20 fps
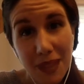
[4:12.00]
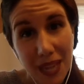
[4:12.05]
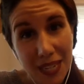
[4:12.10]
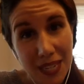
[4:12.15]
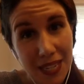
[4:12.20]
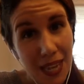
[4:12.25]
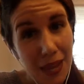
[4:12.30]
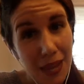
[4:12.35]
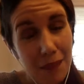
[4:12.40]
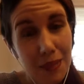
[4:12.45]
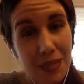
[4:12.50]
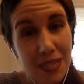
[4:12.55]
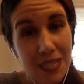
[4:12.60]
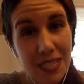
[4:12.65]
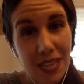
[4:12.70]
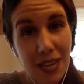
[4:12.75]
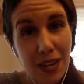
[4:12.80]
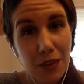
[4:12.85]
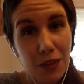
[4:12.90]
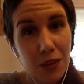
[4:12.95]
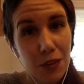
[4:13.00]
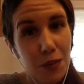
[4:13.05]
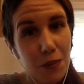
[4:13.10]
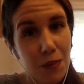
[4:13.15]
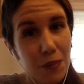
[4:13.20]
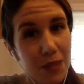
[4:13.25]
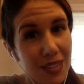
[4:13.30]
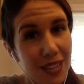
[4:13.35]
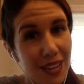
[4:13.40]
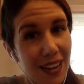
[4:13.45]
can be a downer,
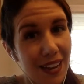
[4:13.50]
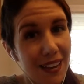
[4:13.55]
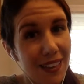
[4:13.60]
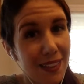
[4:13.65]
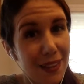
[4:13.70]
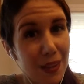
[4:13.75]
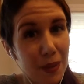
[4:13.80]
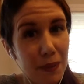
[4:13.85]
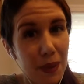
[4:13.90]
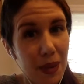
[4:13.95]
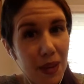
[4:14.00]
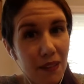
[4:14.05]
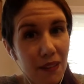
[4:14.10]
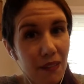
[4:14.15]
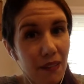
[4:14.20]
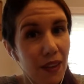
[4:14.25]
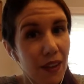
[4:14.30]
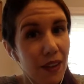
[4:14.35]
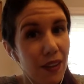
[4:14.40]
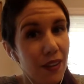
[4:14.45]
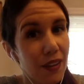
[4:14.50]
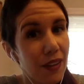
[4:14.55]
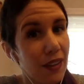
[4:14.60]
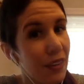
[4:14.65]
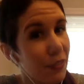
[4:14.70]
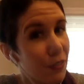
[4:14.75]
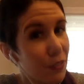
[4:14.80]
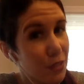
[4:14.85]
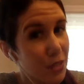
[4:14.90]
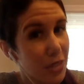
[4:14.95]
but you got to think about it like,
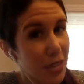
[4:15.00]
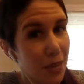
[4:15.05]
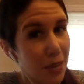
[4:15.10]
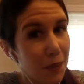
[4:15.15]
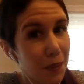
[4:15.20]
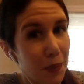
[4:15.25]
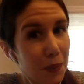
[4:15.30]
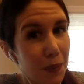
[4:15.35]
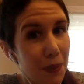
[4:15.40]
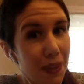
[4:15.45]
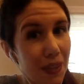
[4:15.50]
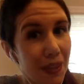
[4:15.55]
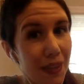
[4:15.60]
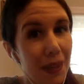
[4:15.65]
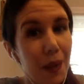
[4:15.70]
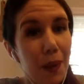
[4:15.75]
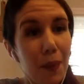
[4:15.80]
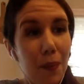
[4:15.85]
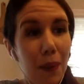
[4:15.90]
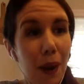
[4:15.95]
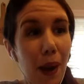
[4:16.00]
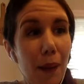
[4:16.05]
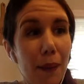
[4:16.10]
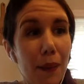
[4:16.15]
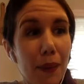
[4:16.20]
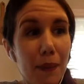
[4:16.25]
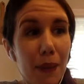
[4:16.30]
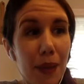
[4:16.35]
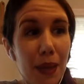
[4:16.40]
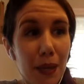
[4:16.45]
if they're taking more money, I'm
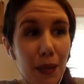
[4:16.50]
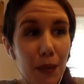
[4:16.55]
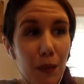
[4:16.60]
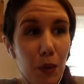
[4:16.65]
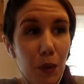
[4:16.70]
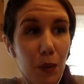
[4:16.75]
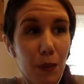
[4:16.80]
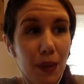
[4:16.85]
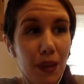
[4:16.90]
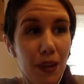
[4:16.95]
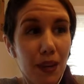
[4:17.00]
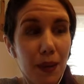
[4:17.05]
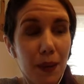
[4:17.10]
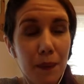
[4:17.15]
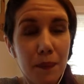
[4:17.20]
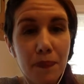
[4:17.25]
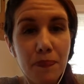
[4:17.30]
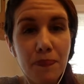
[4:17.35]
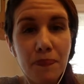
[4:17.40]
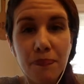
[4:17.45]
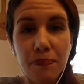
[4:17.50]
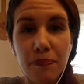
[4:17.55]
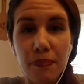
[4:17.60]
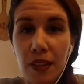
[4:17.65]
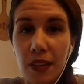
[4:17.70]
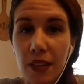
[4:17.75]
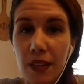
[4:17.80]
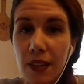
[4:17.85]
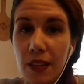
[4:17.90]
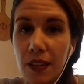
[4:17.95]
probably making more money.
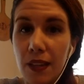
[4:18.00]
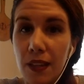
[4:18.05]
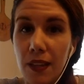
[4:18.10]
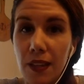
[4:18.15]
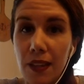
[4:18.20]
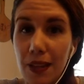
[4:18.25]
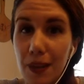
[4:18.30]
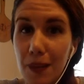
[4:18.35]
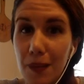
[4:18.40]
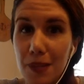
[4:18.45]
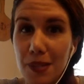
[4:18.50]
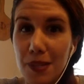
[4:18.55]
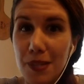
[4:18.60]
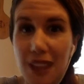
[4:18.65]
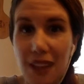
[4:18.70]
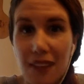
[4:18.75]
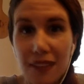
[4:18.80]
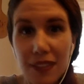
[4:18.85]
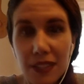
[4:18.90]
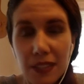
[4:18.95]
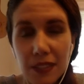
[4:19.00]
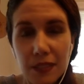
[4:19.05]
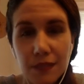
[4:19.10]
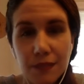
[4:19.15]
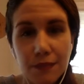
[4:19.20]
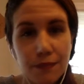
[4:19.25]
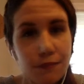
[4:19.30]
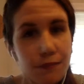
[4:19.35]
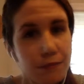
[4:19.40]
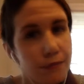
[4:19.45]
Number seven,
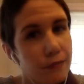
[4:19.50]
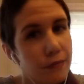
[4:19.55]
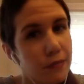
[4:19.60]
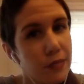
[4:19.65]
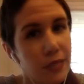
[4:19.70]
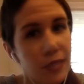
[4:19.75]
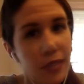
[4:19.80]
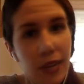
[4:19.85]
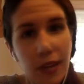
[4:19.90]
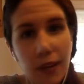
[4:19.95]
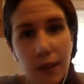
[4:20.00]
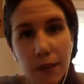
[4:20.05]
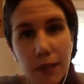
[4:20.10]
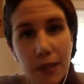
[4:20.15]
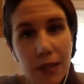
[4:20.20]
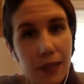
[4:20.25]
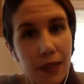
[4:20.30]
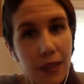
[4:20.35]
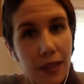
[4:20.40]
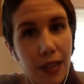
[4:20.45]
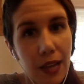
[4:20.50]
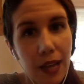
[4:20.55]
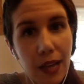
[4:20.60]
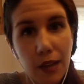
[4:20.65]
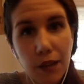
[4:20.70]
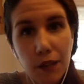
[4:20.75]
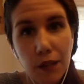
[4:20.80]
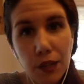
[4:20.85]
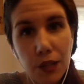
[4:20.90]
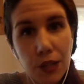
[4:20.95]
you got to meet a lot
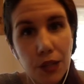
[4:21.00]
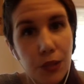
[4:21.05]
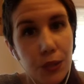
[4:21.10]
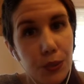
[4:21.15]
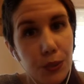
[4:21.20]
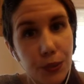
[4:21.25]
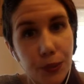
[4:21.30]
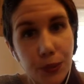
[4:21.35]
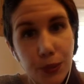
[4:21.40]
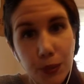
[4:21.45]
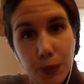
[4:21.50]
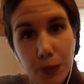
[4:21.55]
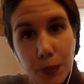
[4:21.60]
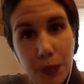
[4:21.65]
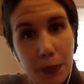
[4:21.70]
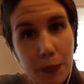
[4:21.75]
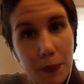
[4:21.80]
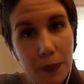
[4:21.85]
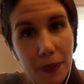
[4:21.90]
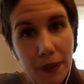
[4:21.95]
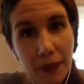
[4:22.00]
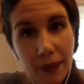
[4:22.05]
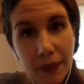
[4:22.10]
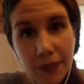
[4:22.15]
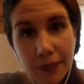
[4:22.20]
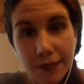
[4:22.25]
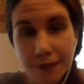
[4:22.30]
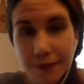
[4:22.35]
of really cool new people.